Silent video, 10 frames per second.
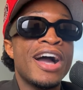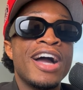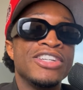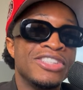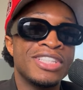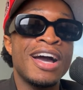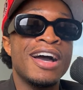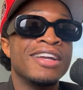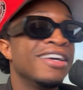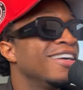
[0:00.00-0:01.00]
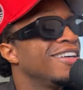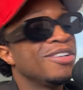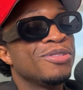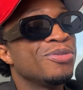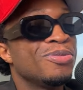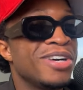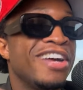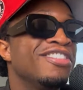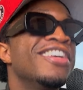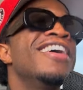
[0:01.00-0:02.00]
iron's hot.
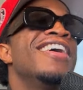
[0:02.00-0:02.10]
Whatever.